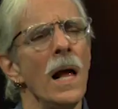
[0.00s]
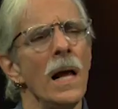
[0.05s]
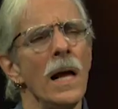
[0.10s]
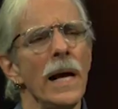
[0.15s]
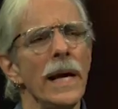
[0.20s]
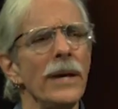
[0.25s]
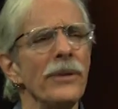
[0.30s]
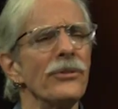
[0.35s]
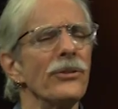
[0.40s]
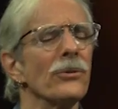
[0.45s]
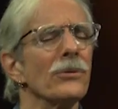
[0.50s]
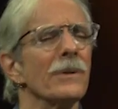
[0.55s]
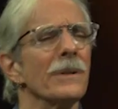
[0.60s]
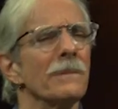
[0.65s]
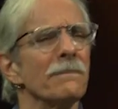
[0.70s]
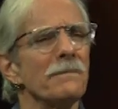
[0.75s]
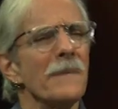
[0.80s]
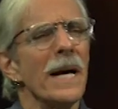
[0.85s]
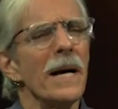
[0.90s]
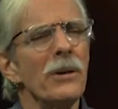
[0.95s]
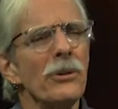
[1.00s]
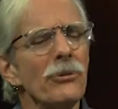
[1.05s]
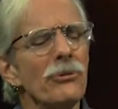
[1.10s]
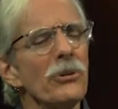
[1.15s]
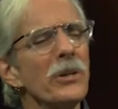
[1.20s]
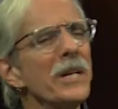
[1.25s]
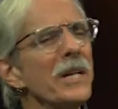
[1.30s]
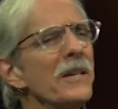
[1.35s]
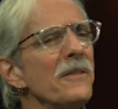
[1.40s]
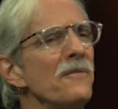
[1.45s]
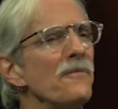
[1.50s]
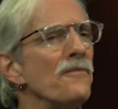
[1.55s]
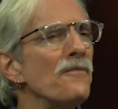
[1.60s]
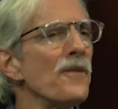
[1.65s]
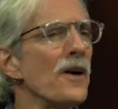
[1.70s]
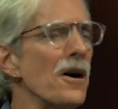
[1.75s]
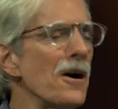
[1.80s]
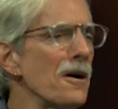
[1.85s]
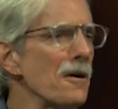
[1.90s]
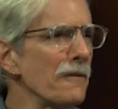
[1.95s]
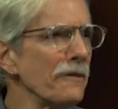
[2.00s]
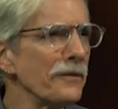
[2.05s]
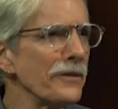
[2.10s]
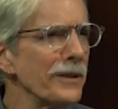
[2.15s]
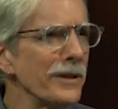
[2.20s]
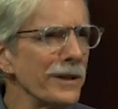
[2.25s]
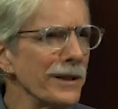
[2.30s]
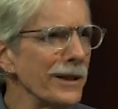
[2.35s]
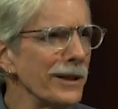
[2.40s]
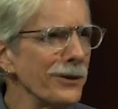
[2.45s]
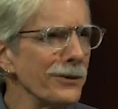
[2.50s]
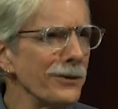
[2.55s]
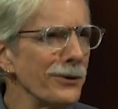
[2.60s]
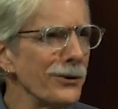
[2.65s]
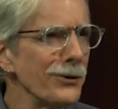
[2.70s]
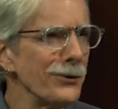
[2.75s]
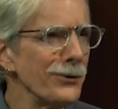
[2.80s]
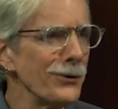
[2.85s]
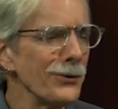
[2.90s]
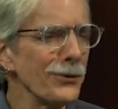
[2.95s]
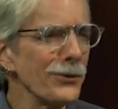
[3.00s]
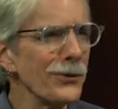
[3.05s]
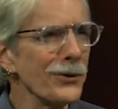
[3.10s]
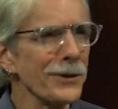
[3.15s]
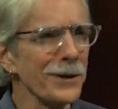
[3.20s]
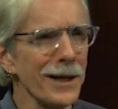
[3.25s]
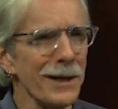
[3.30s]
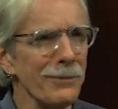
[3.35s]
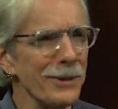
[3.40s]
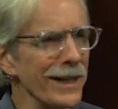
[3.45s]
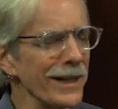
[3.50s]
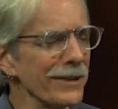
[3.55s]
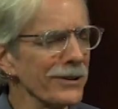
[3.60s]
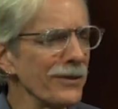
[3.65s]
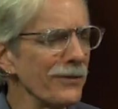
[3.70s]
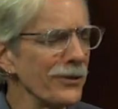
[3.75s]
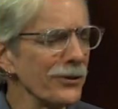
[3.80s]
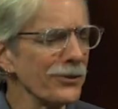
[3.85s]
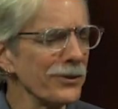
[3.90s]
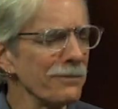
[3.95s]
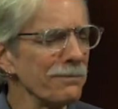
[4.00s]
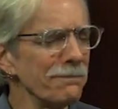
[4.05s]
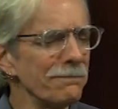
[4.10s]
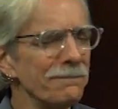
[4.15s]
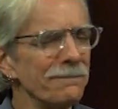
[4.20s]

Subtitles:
Hazel, how did you get involved in youth climate activism?